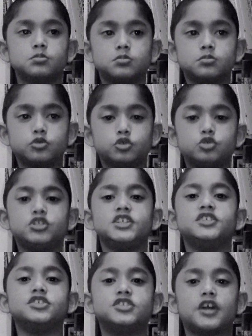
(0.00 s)
to
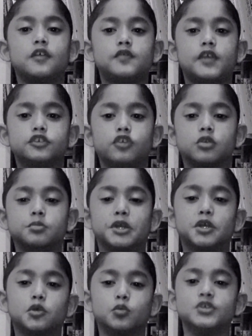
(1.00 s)
teach herself
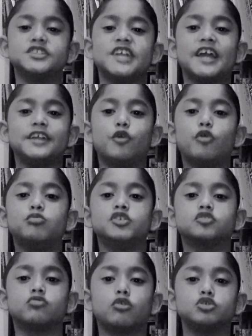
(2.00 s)
autonomy, which I know
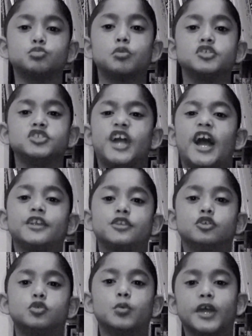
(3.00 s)
is gross, but she
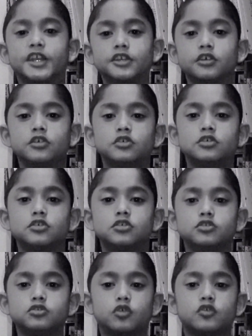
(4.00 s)
had to do
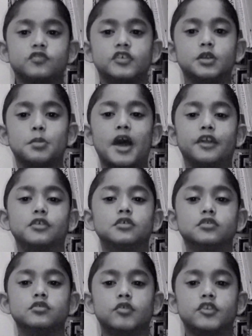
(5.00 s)
it. Don't feel bad
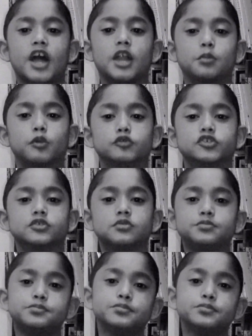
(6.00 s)
for the animals.